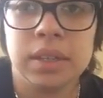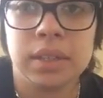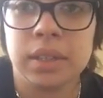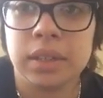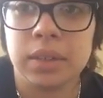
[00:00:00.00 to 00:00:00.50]

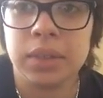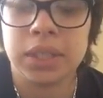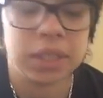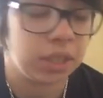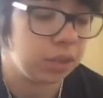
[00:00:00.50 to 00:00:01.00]
didn't know what
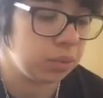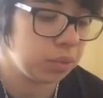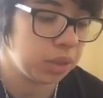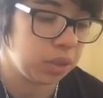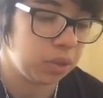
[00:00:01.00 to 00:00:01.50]
to do,
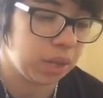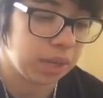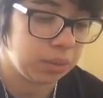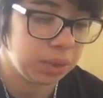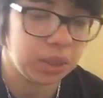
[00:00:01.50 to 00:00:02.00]
so
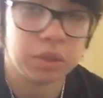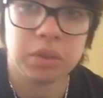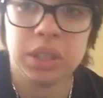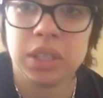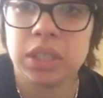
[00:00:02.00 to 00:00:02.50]
I would do
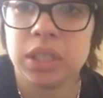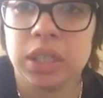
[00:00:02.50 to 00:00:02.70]
this